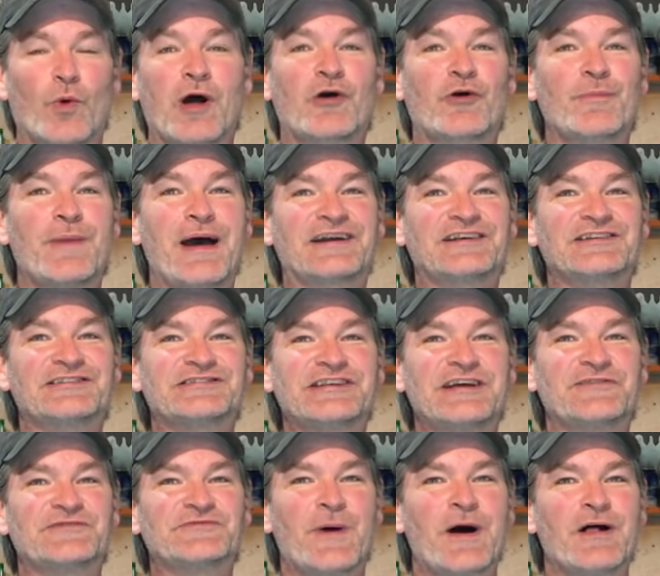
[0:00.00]
Welcome back to
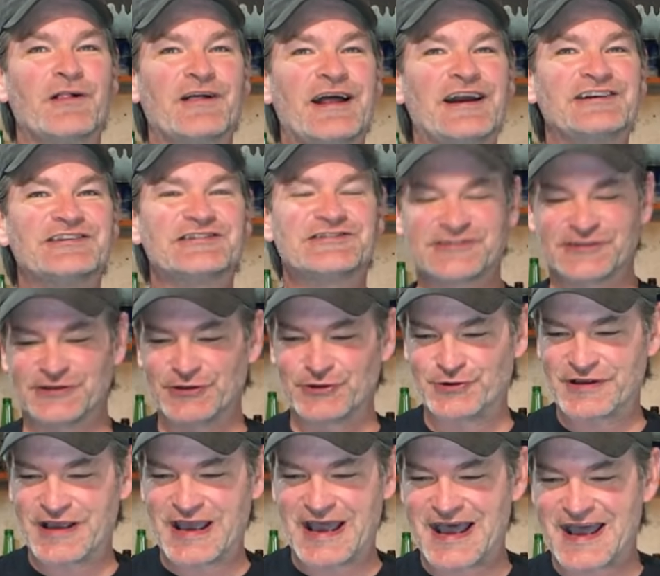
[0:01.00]
Steve Small Engine
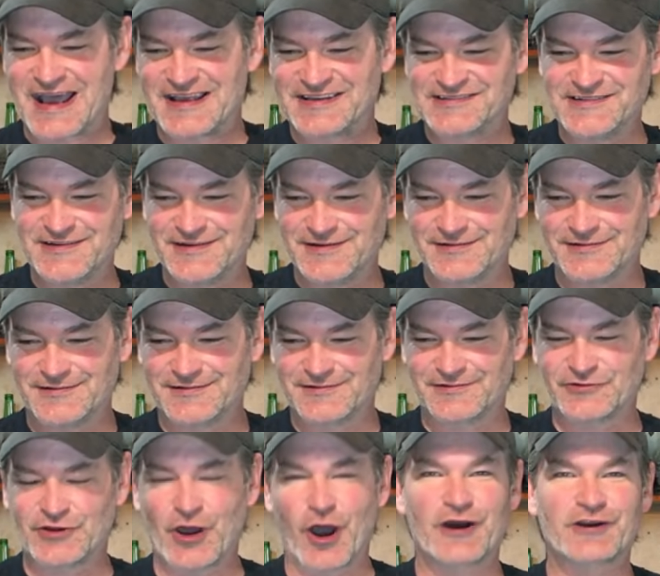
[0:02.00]
Saloon, guys.
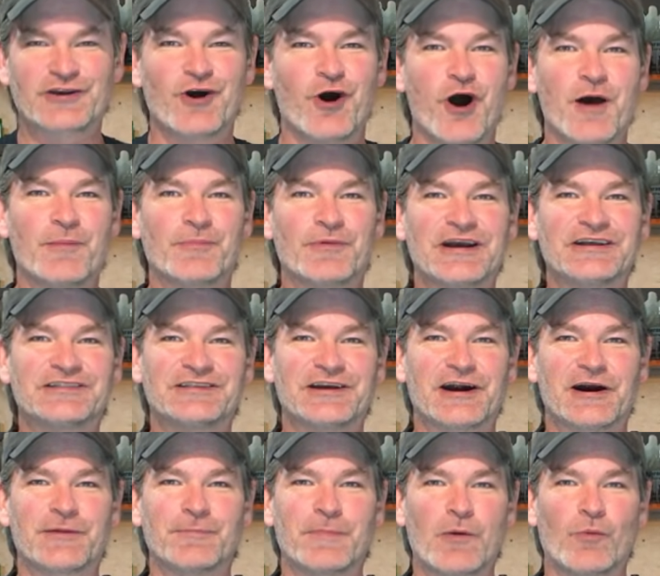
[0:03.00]
.com right
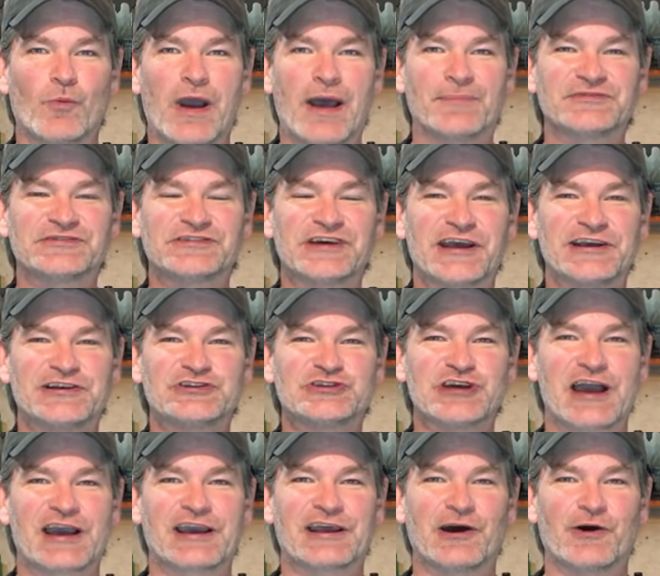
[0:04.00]
there, my website.
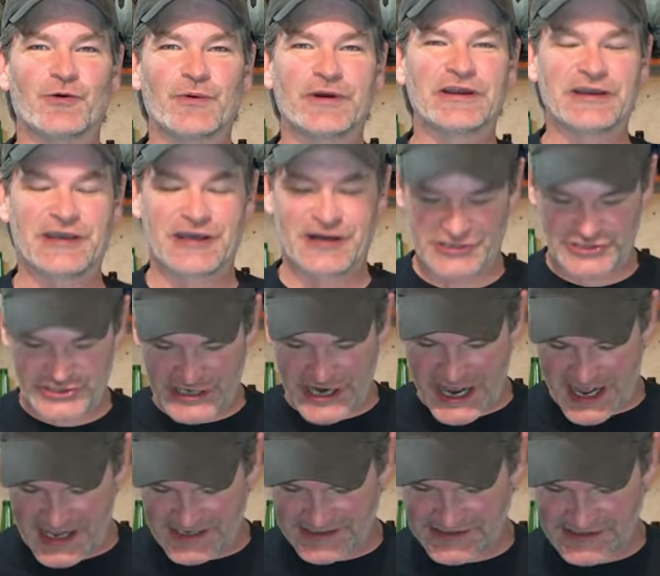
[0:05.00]
Check it out when you get a
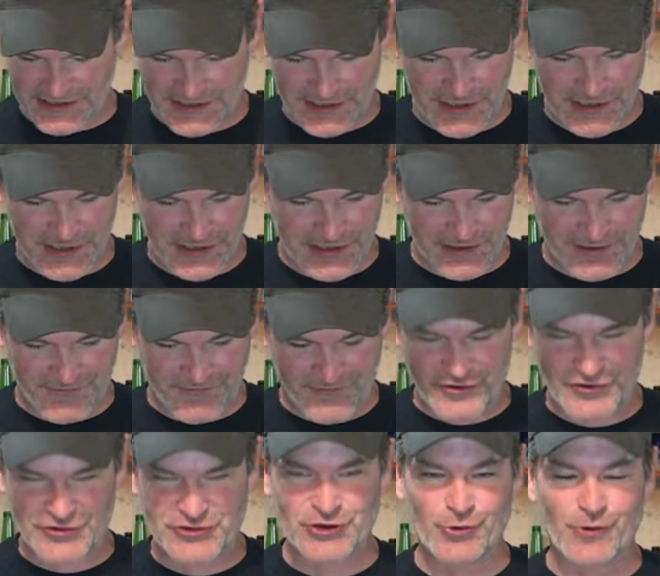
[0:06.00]
chance
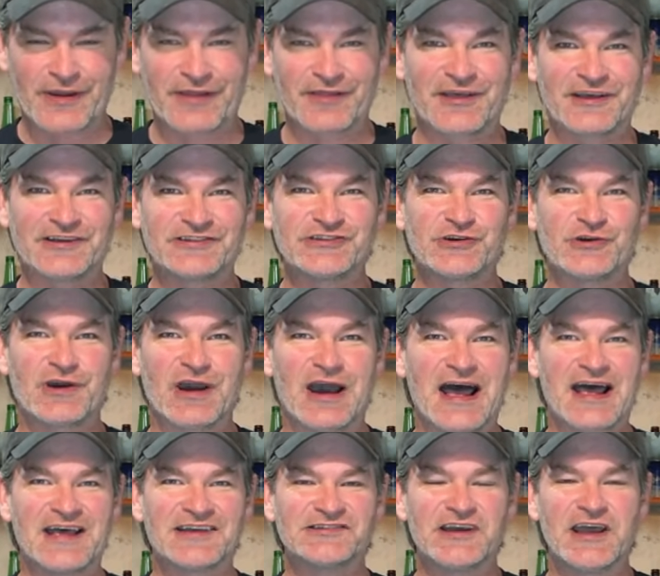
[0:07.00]
for doing this, you
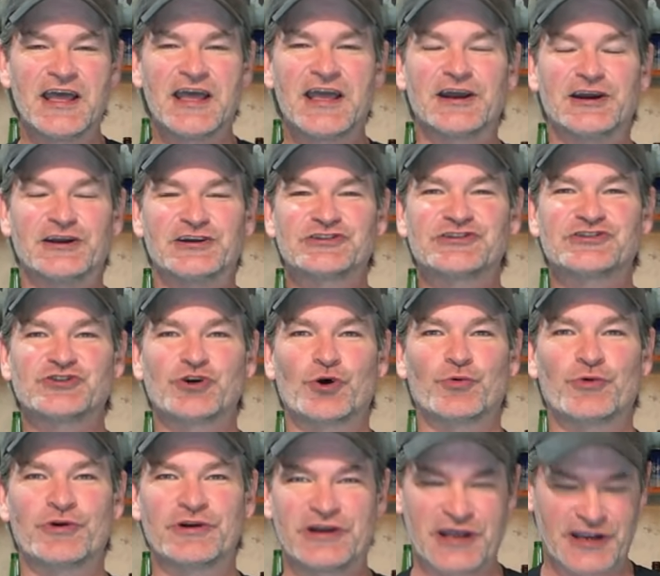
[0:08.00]
guys. It is
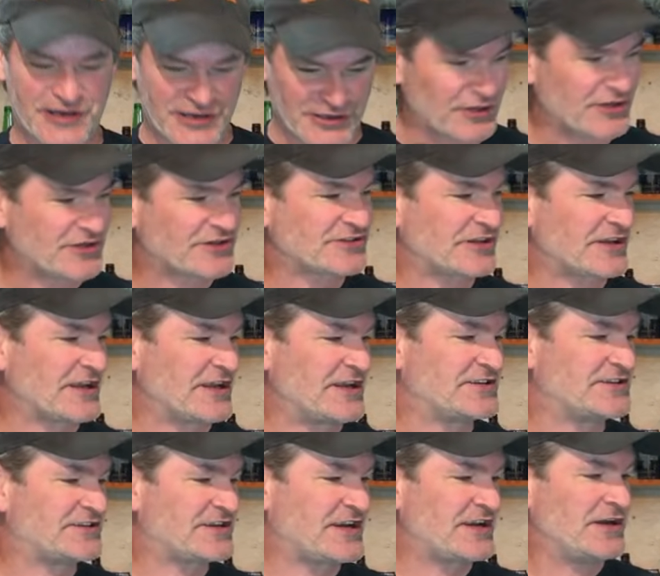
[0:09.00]
so ridiculously
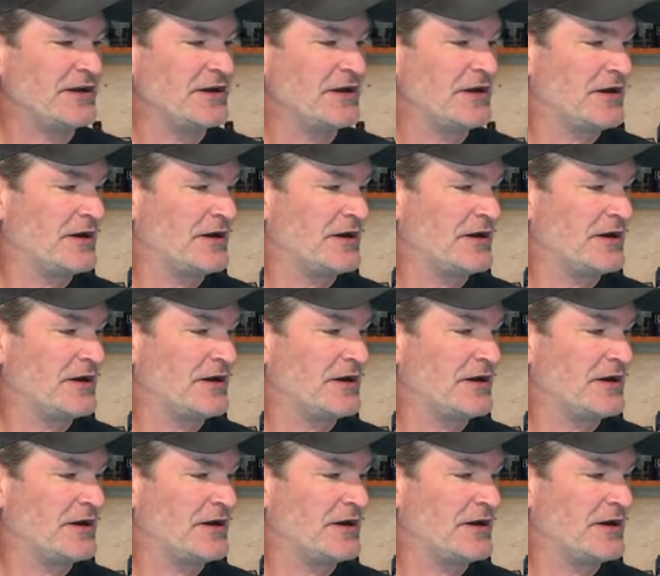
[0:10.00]
easy.